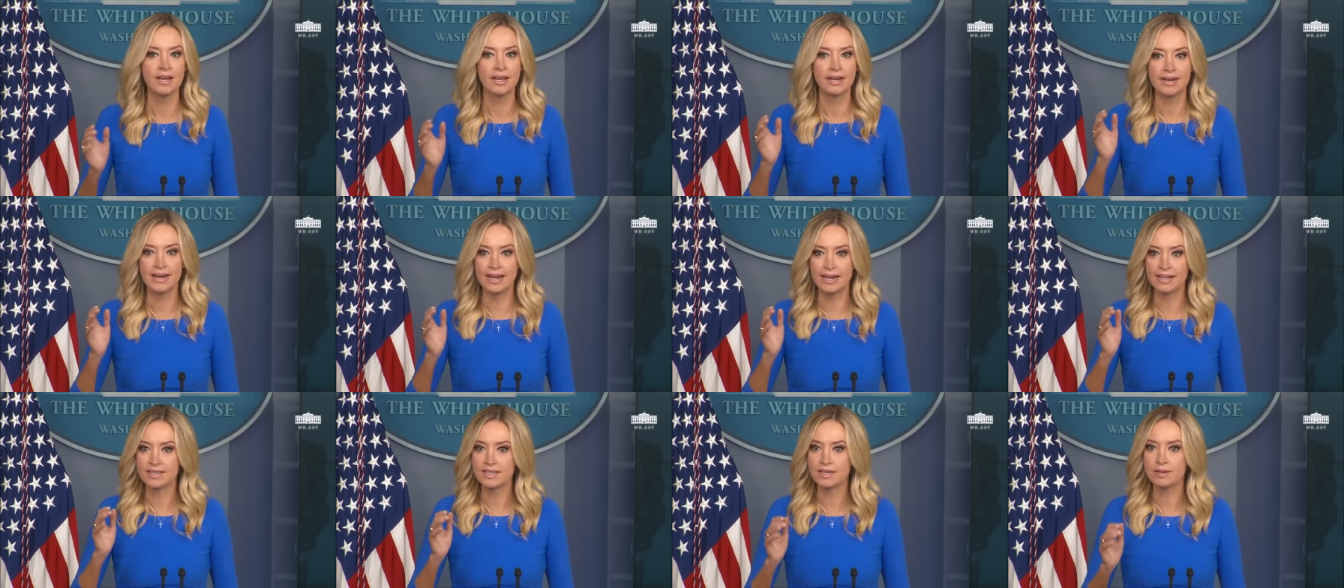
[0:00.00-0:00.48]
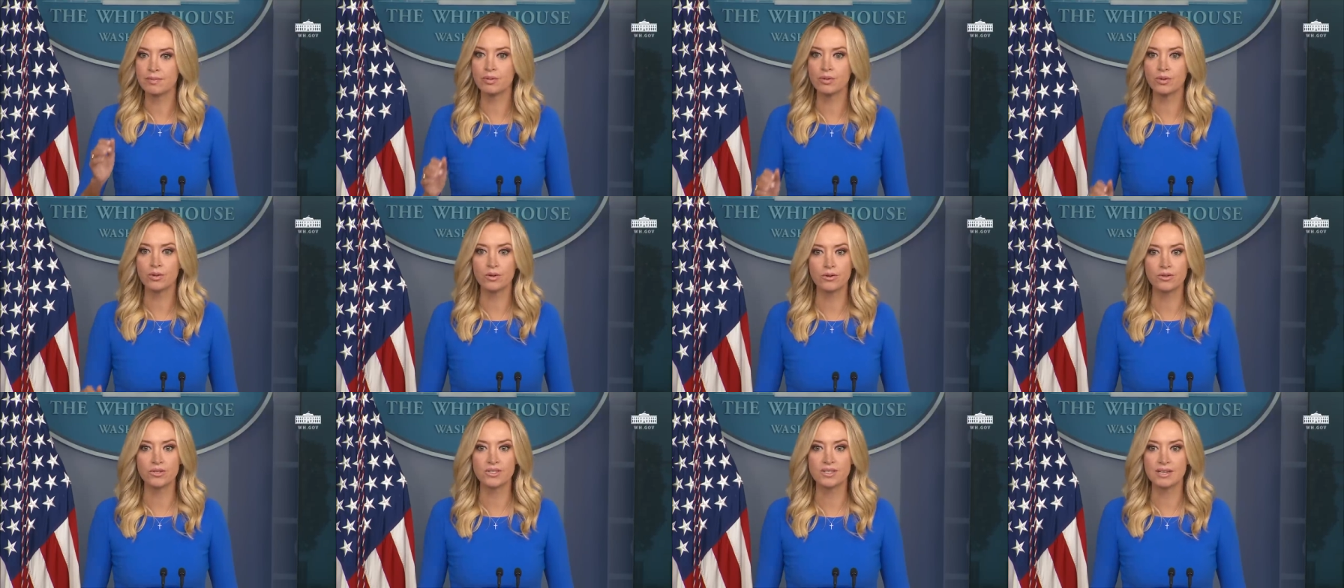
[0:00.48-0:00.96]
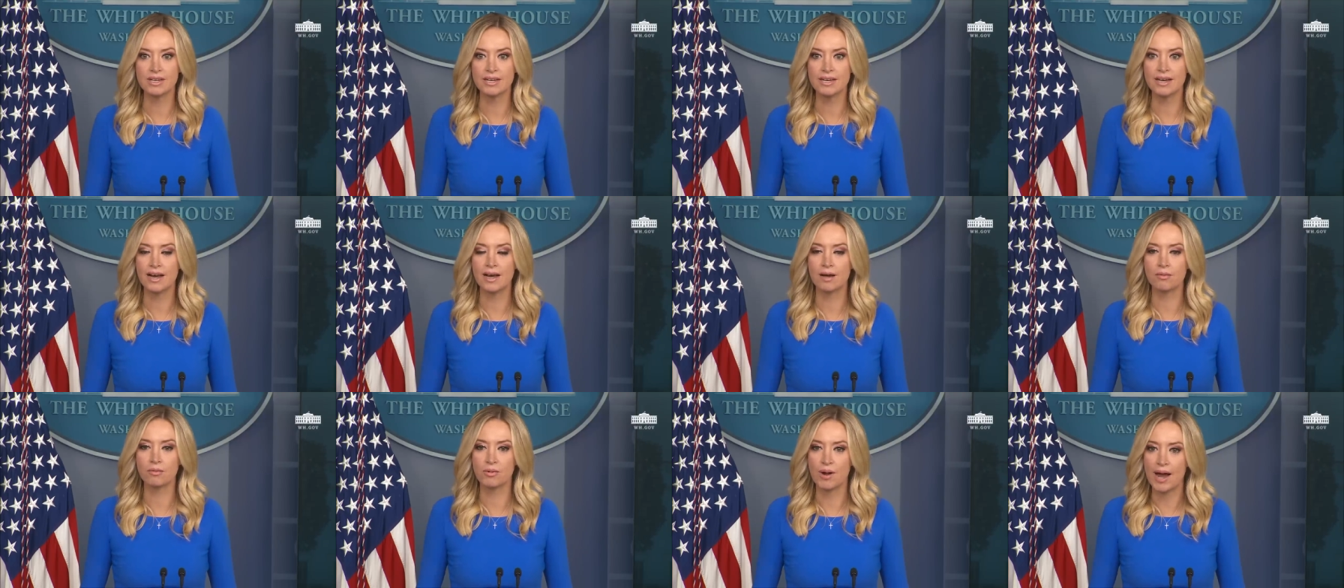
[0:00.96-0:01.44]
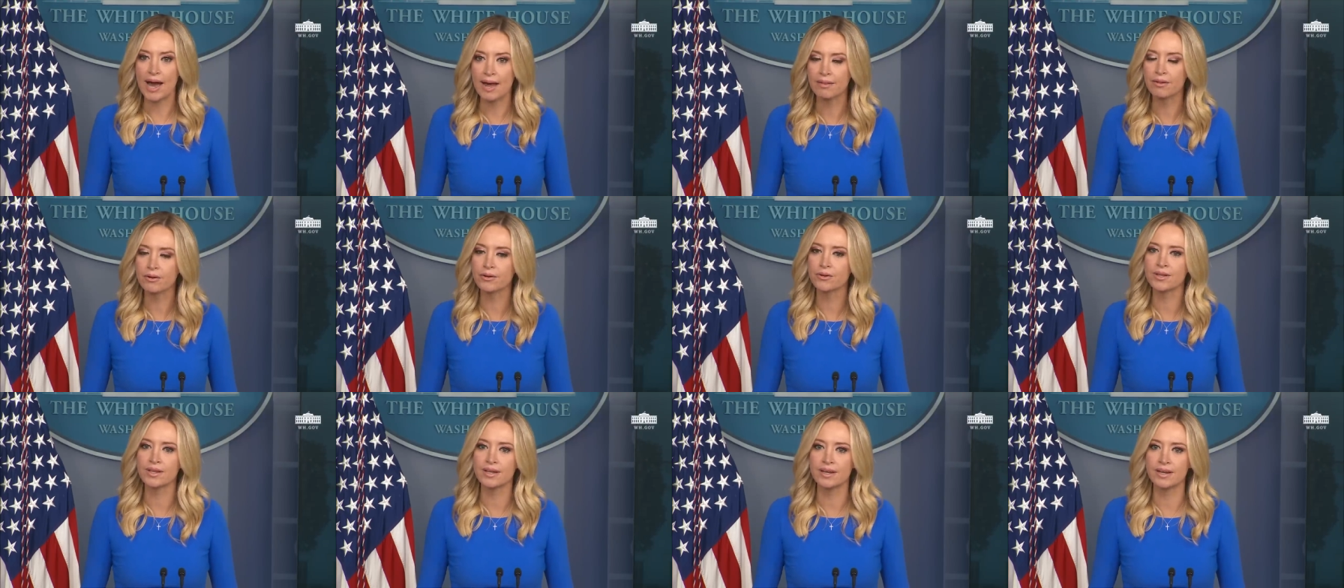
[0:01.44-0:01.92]
Nancy Pelosi, um,
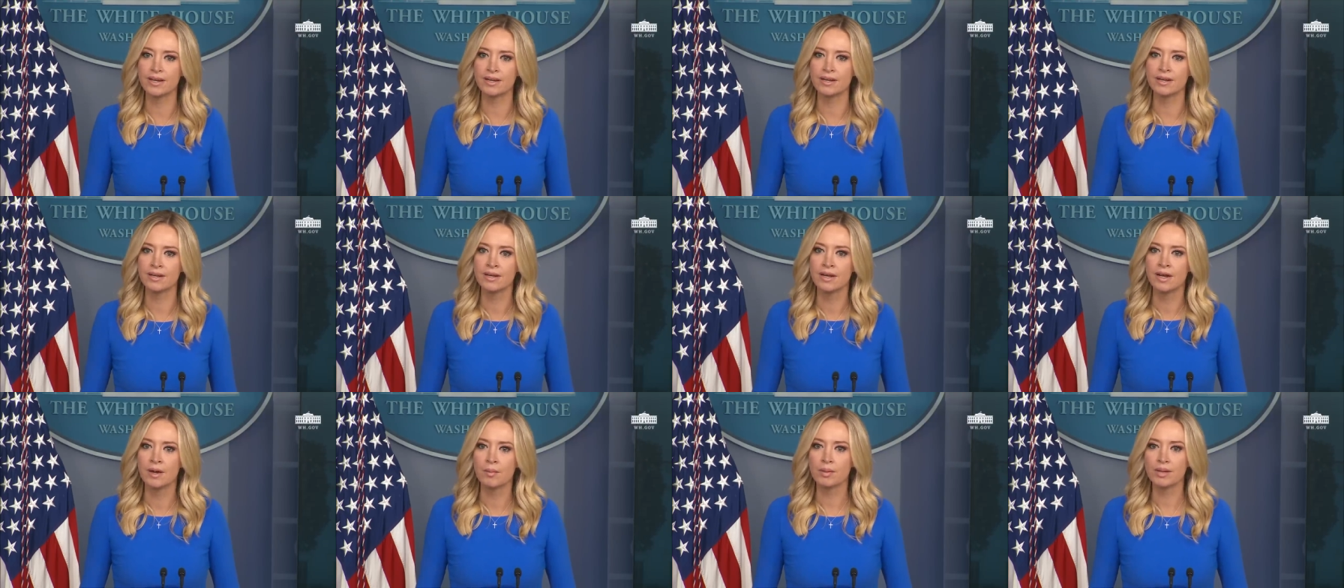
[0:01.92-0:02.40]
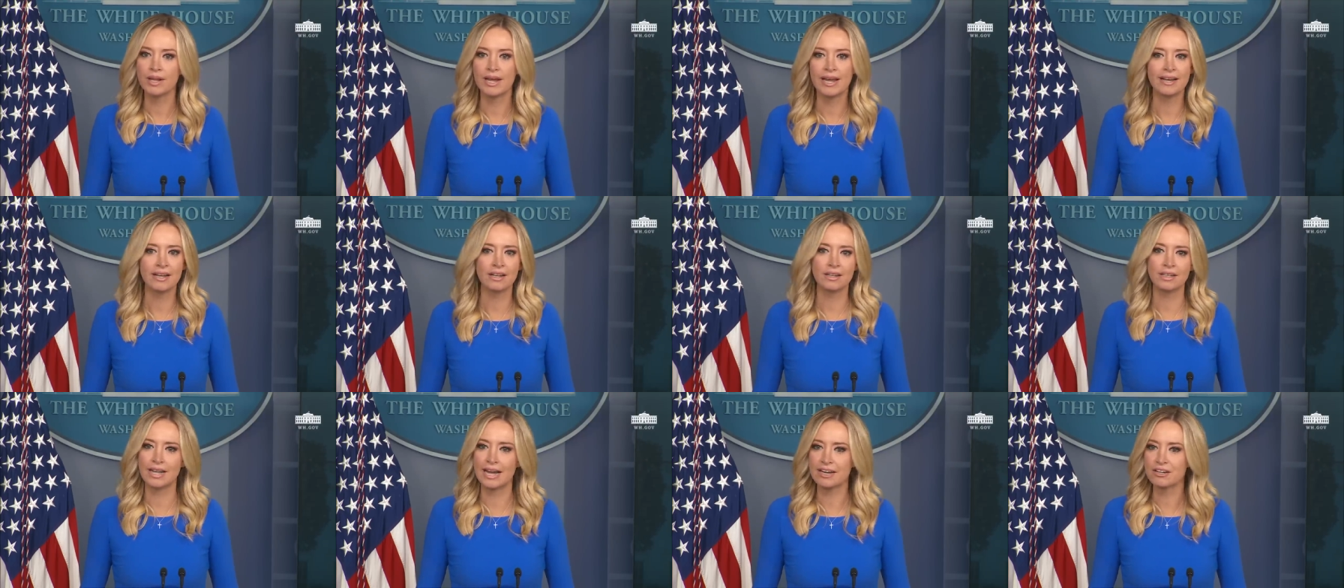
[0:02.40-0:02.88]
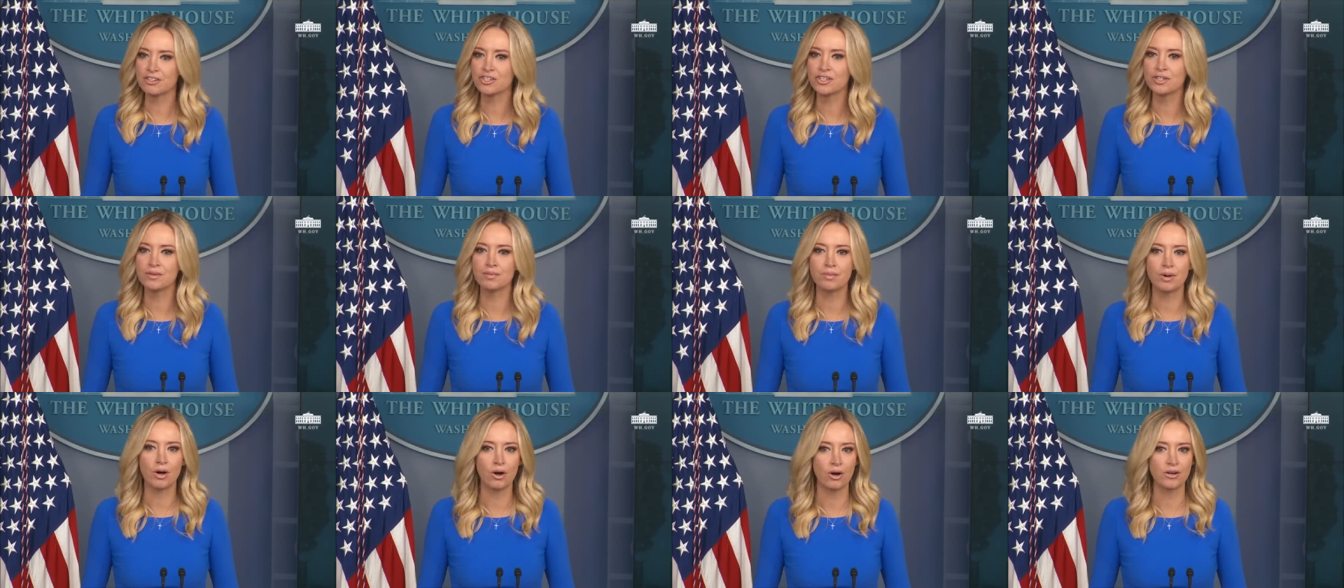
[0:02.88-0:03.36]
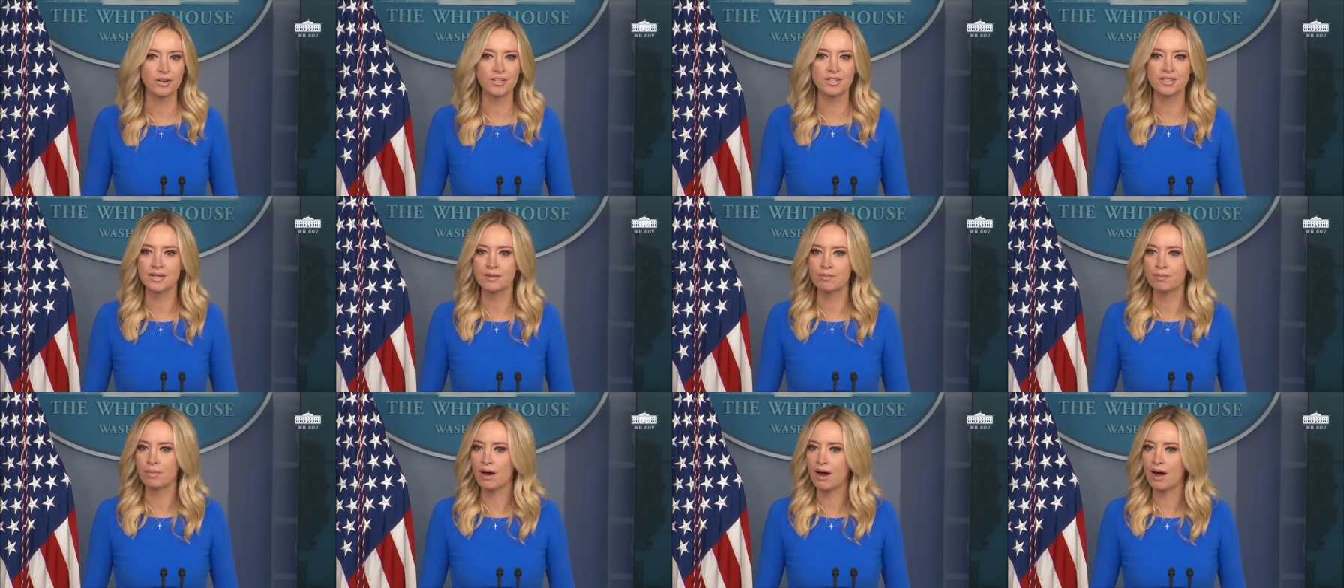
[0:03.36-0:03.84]
rather than playing election
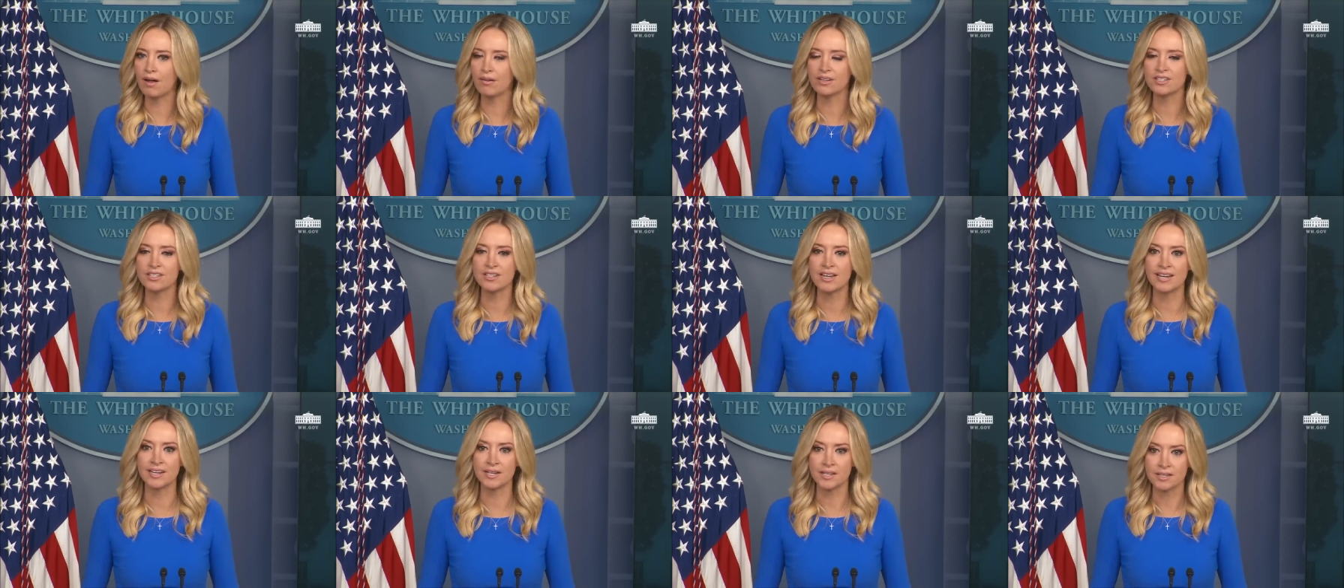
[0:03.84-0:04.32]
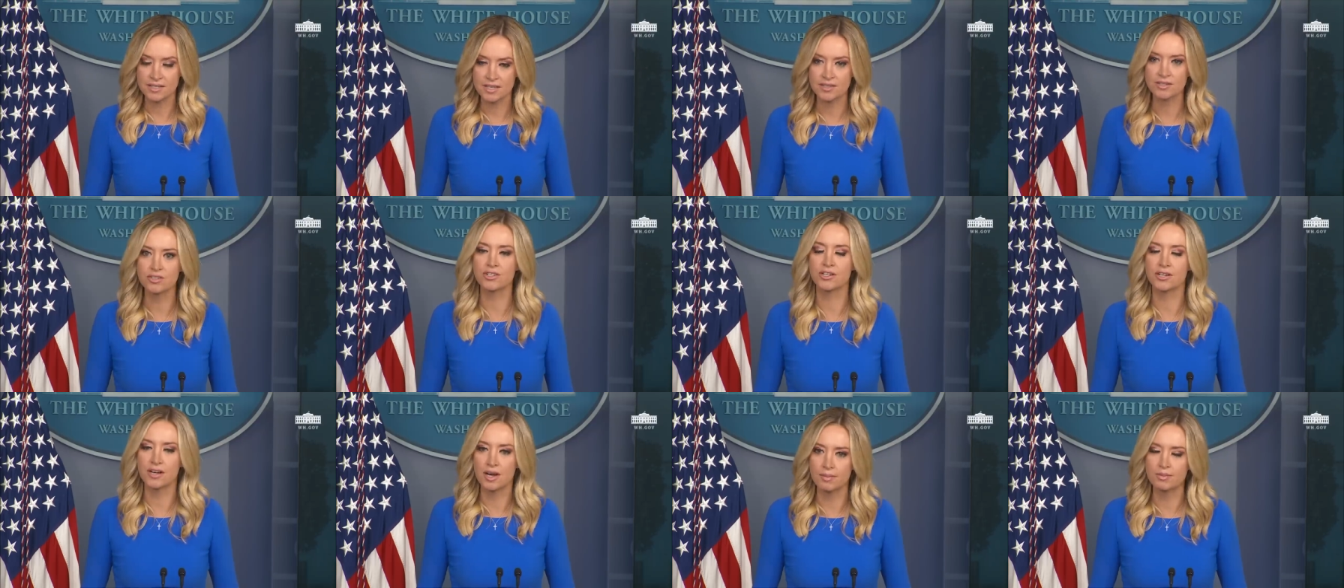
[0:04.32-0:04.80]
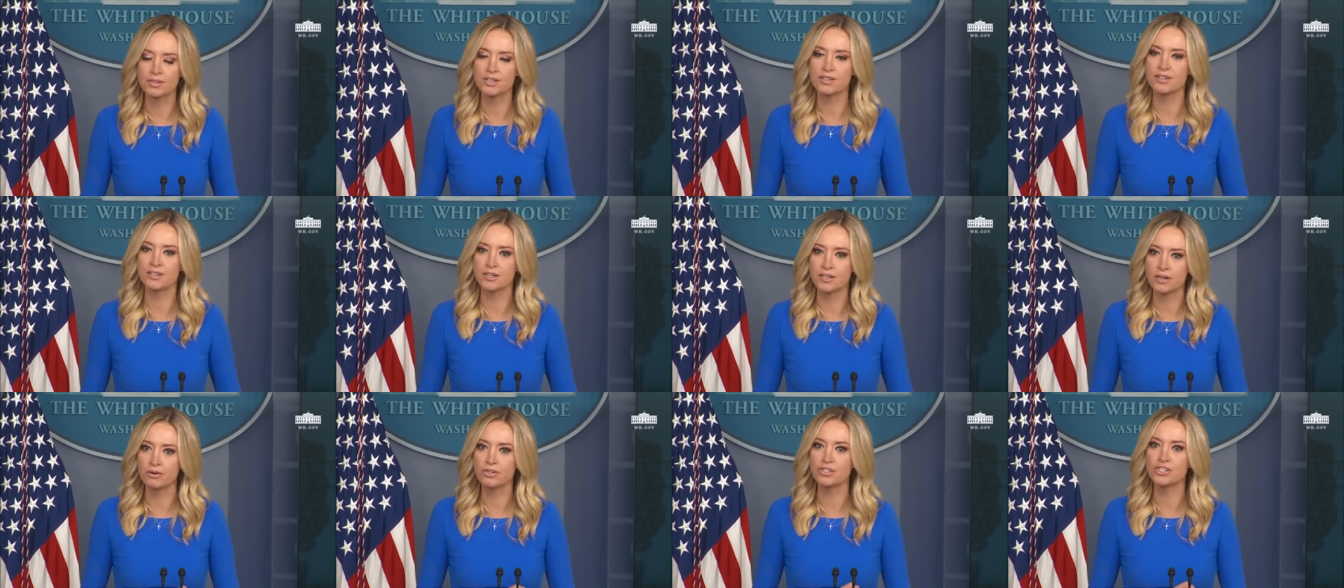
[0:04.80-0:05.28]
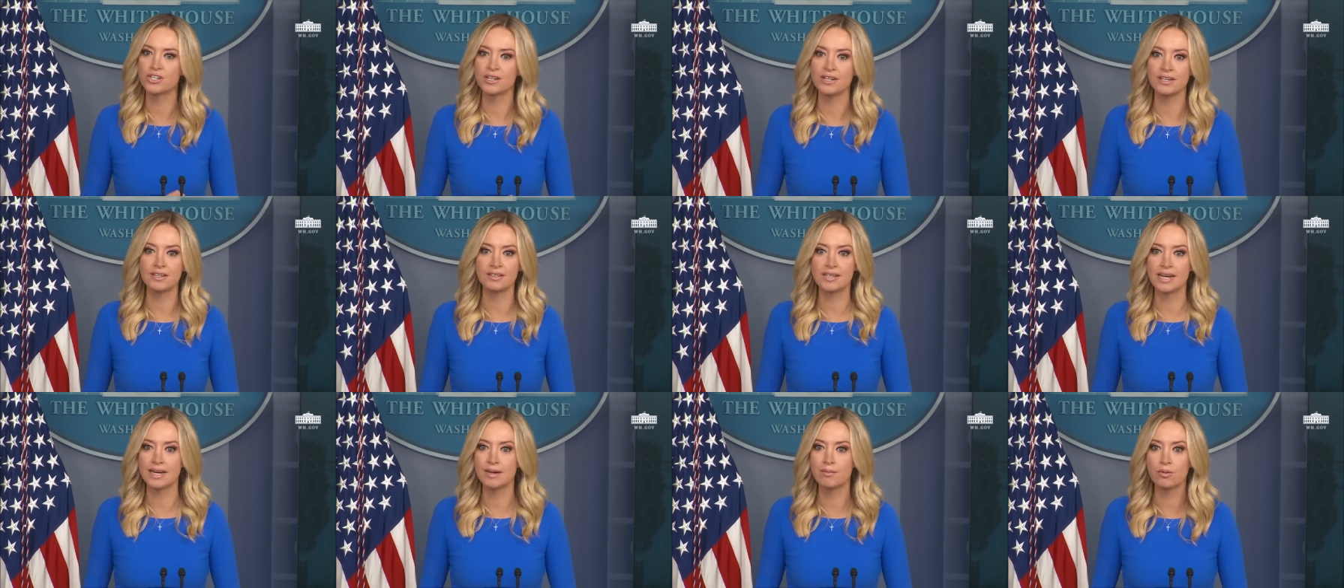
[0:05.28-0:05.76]
partisan politics, should come to the
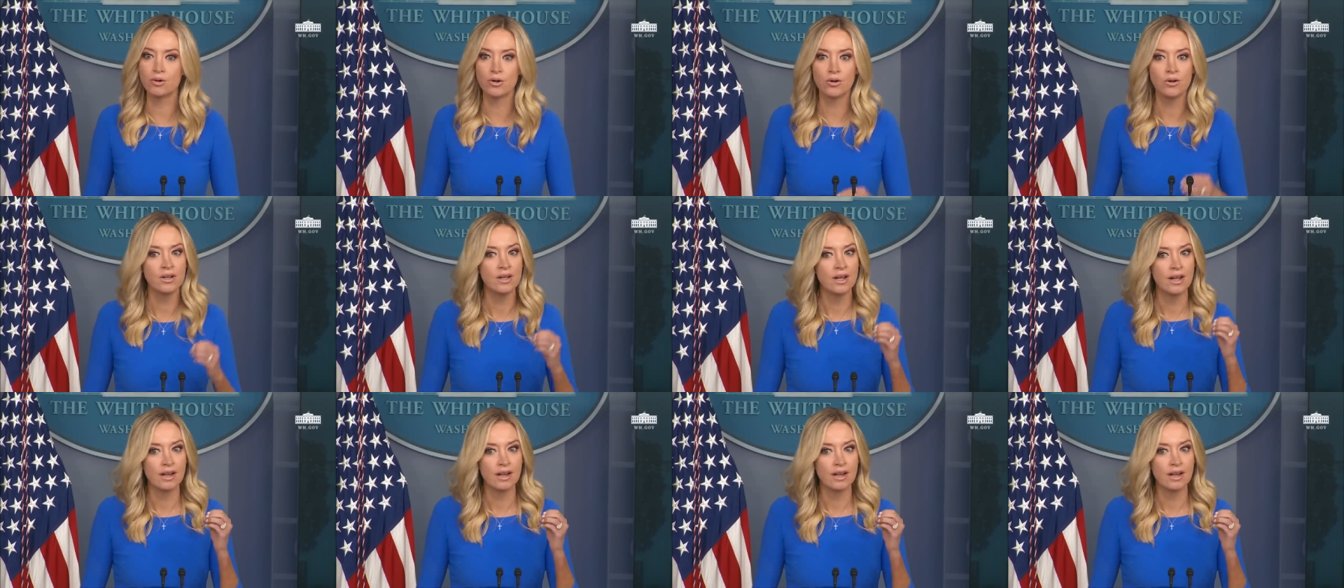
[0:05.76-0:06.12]
negotiating table.